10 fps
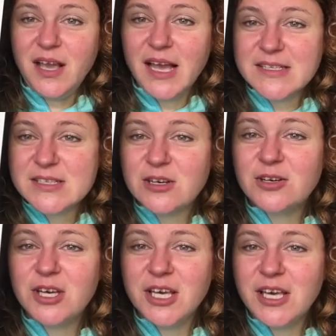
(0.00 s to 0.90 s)
And
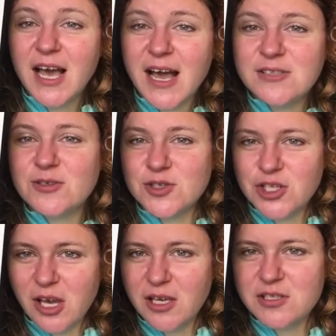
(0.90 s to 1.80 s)
so he had to
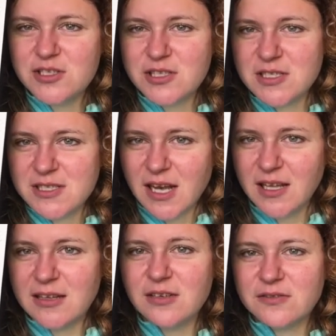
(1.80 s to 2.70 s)
change the
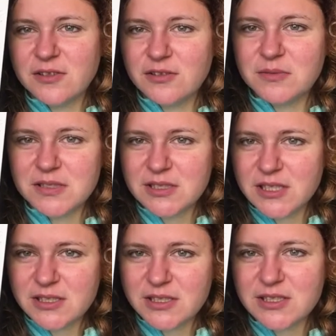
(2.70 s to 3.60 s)
style of the Roman
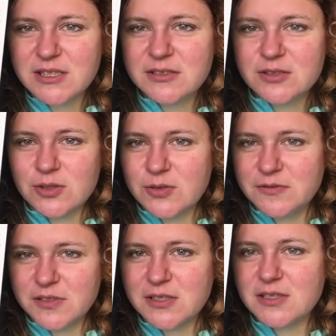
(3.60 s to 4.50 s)
theaters to
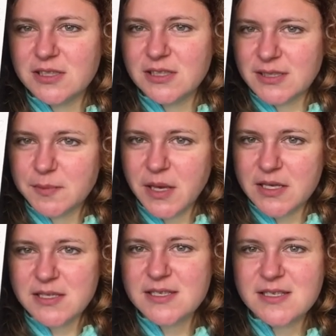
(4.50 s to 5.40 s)
fit in this
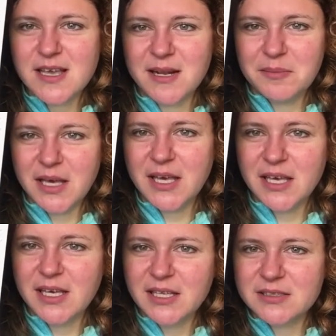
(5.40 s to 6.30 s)
space, and
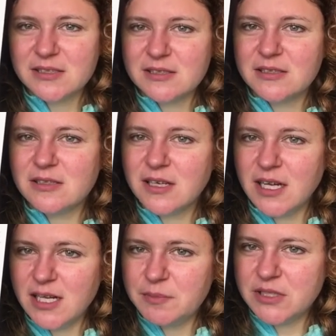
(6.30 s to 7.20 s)
making it
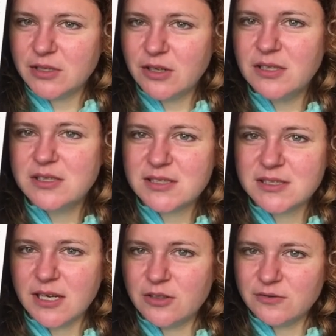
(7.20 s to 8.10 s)
elliptical
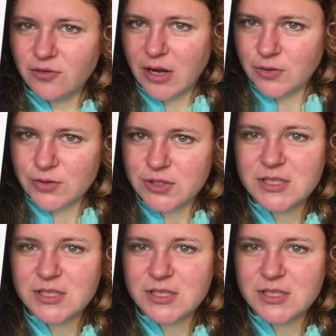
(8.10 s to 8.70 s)
instead of round.